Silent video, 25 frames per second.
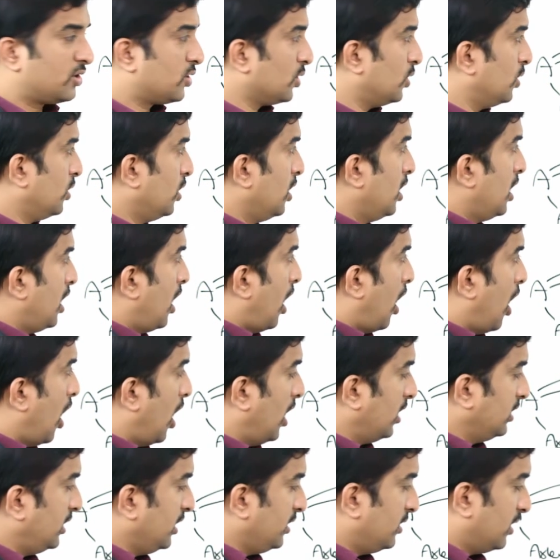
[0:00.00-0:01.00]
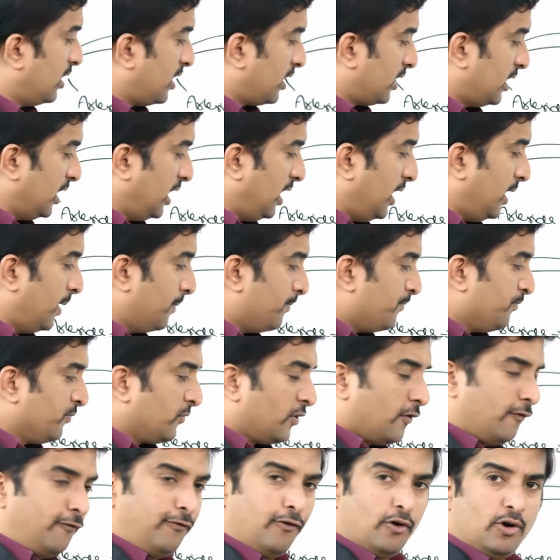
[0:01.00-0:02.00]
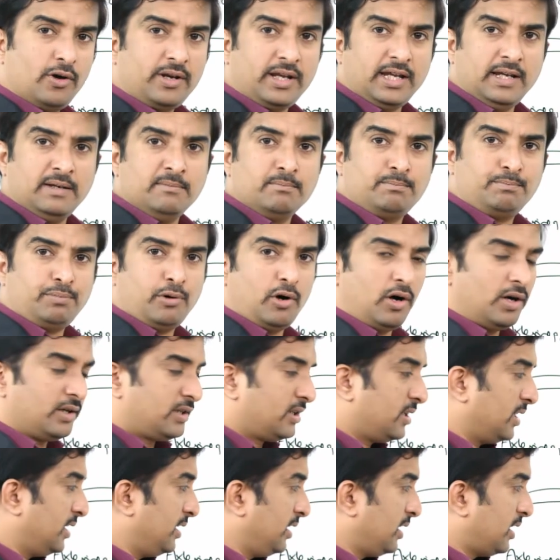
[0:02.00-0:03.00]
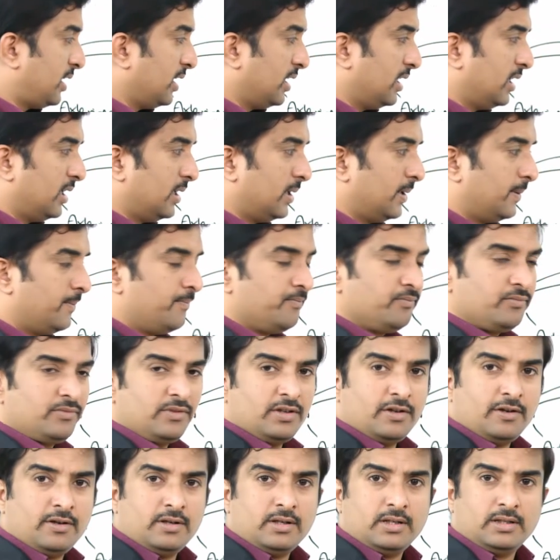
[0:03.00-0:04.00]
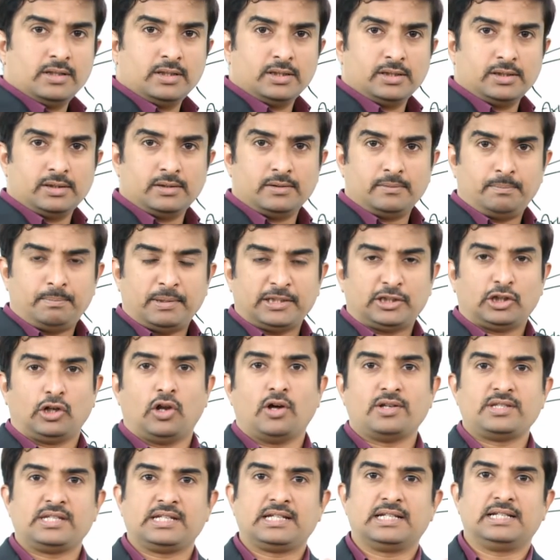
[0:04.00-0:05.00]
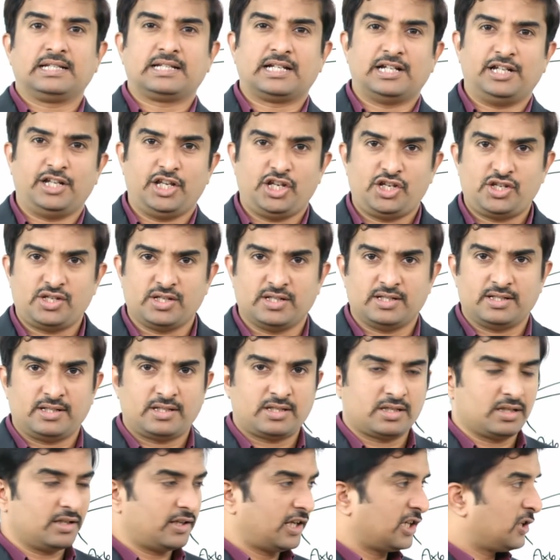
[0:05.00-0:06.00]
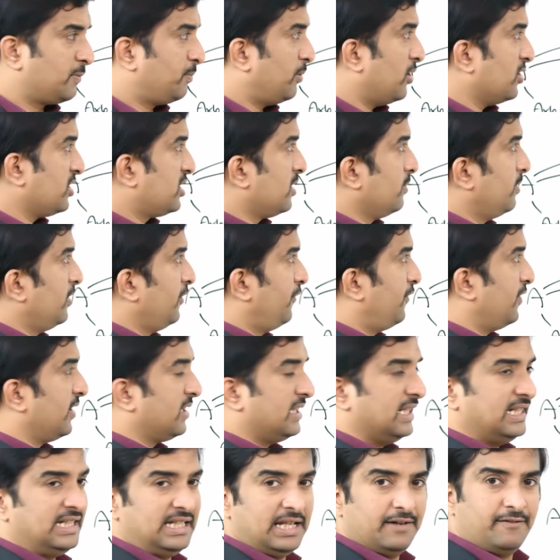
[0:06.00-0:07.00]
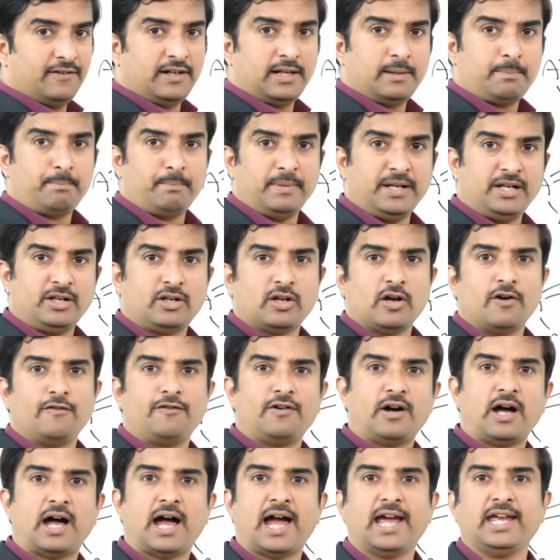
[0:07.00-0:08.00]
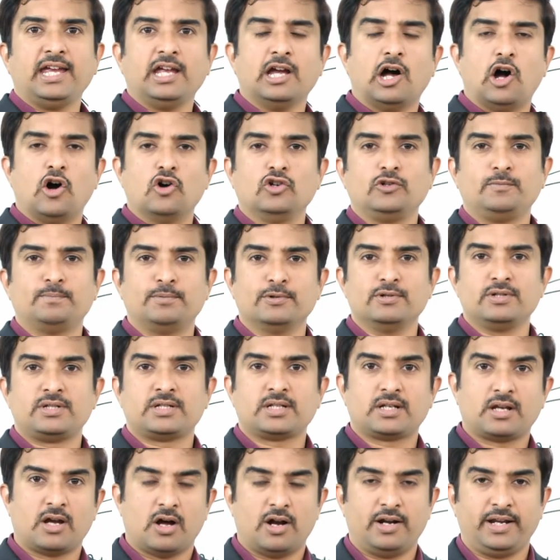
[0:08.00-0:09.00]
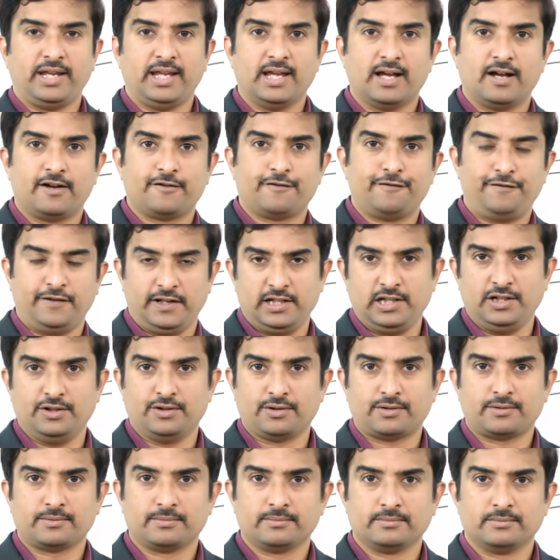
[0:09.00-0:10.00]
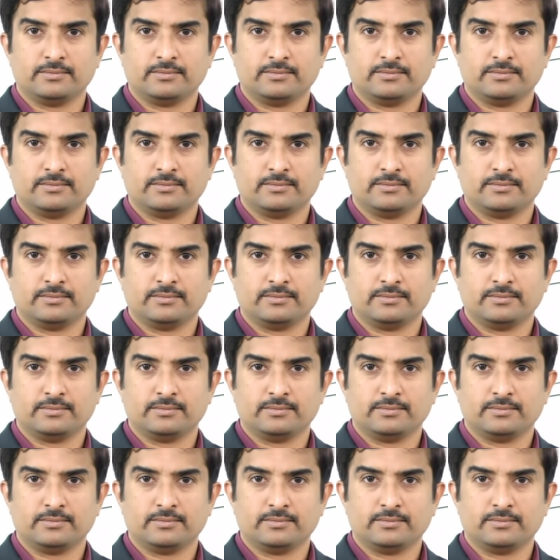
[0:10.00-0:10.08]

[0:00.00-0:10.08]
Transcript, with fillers: So, all these are the four important uh, Uh, pathological conditions responsible for the development of high output cardiac failure.